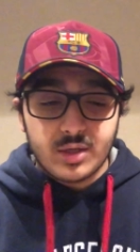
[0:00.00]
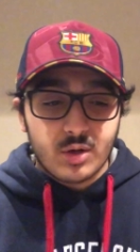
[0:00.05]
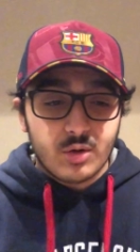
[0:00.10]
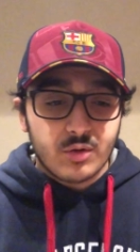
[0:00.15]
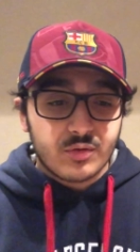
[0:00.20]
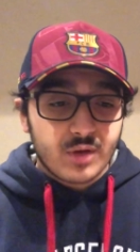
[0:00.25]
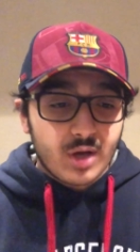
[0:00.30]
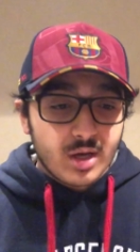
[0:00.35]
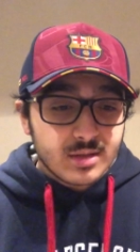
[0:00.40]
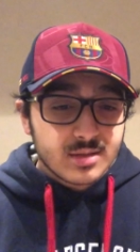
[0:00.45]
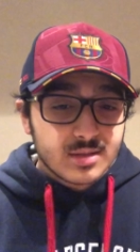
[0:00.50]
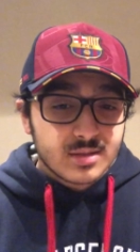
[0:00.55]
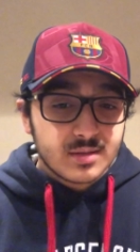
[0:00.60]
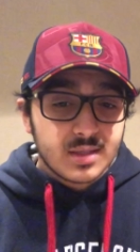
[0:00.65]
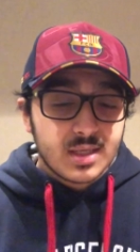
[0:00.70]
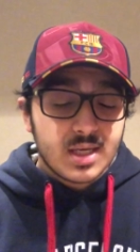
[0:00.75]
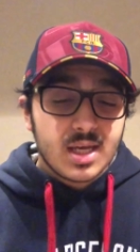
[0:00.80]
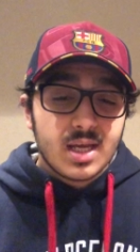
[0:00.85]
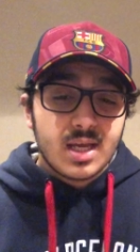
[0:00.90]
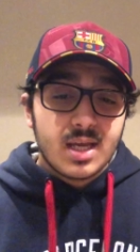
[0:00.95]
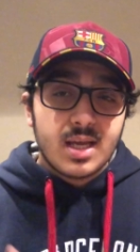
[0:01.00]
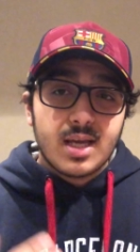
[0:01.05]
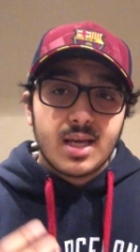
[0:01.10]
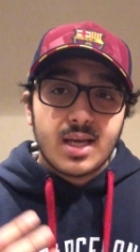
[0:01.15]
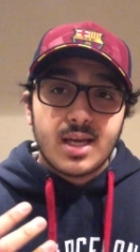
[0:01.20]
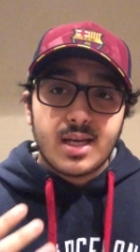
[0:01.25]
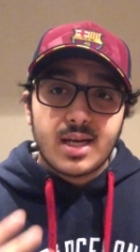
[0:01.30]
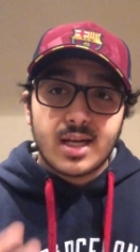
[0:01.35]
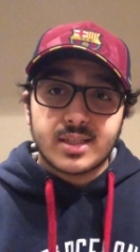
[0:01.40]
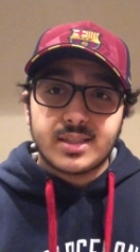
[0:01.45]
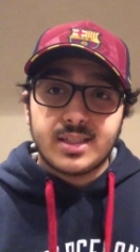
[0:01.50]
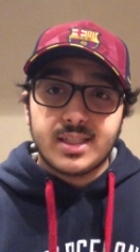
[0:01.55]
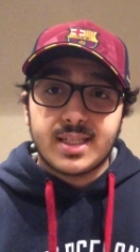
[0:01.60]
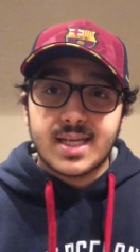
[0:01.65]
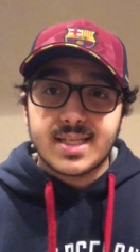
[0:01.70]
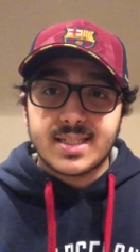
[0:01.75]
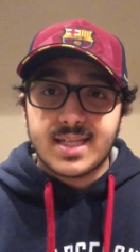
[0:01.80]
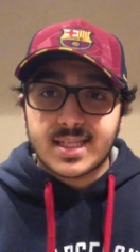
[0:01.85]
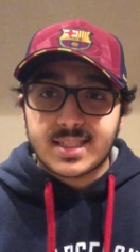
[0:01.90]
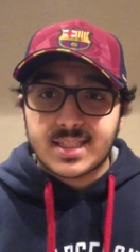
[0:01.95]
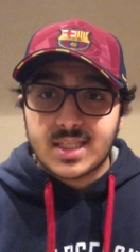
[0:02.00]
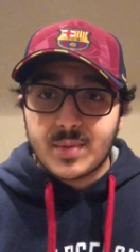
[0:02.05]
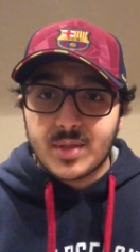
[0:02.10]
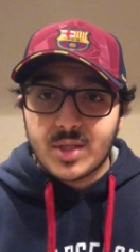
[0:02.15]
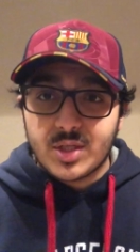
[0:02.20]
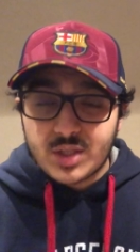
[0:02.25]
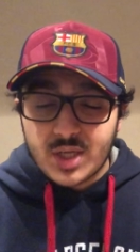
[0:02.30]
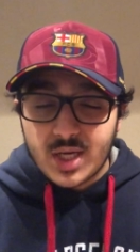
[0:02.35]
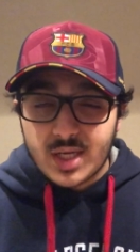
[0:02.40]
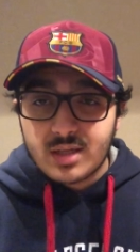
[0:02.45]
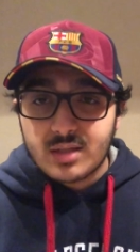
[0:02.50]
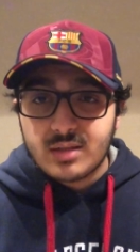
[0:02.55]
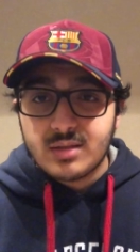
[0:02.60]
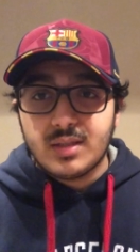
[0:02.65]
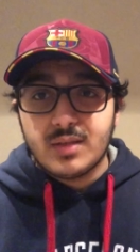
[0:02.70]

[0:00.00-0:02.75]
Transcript: thoughts. I'll see you guys next time on the channel.